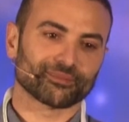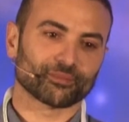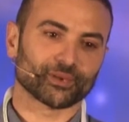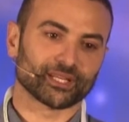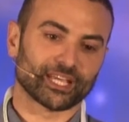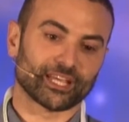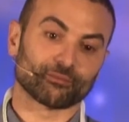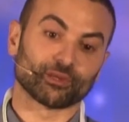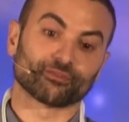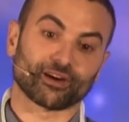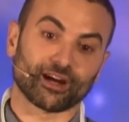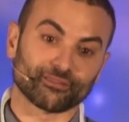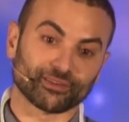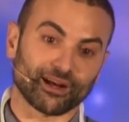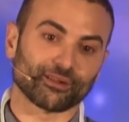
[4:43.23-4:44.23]
but he gave me
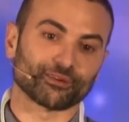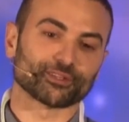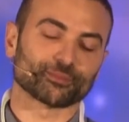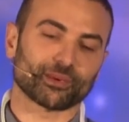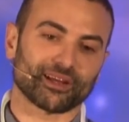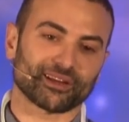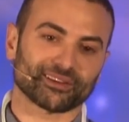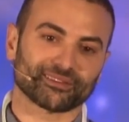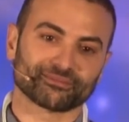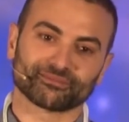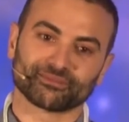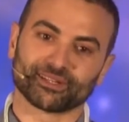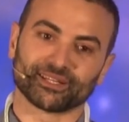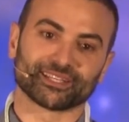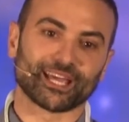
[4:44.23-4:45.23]
$5 back
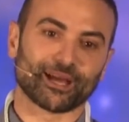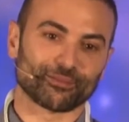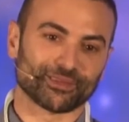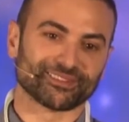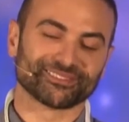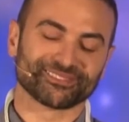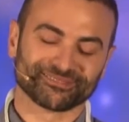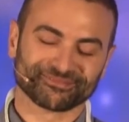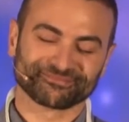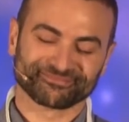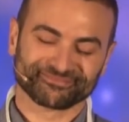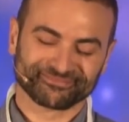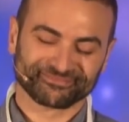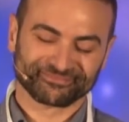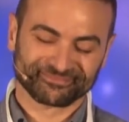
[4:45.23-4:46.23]
and he kept it.
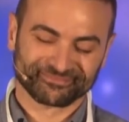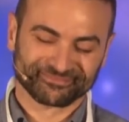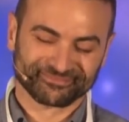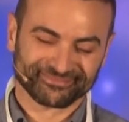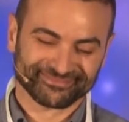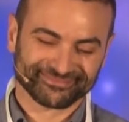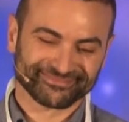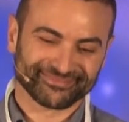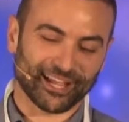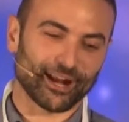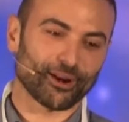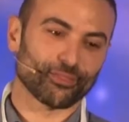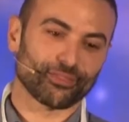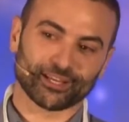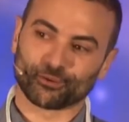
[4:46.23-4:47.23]
I
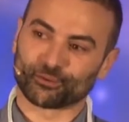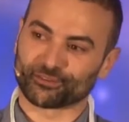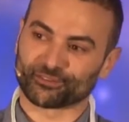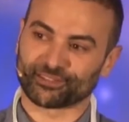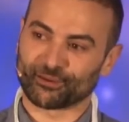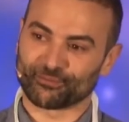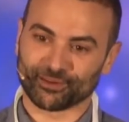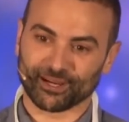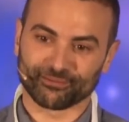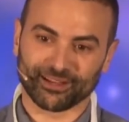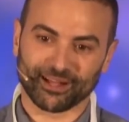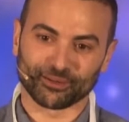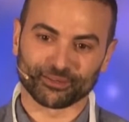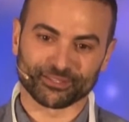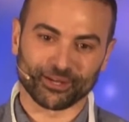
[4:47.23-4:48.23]
don't think it was the same
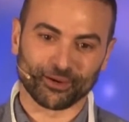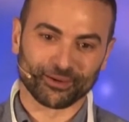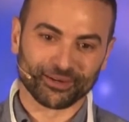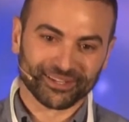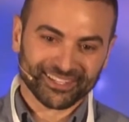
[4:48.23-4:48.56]
$5, though.